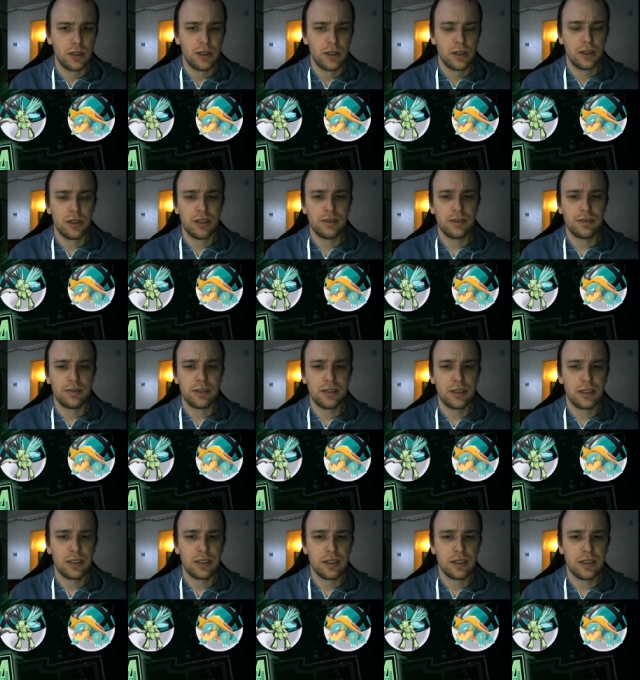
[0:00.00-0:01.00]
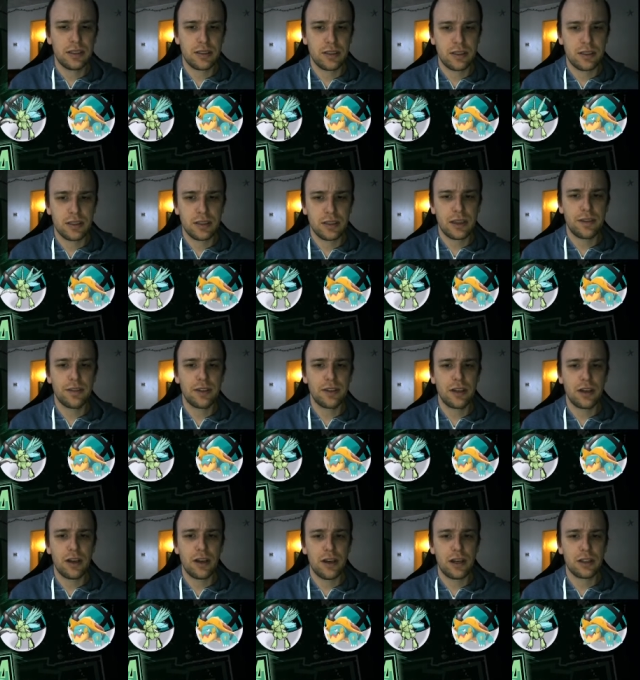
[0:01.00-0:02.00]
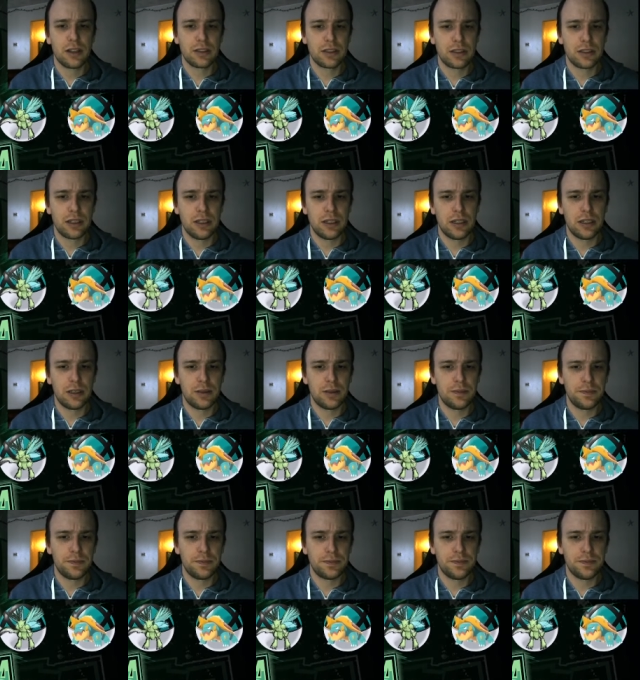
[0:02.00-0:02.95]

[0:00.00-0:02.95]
it's definitely not an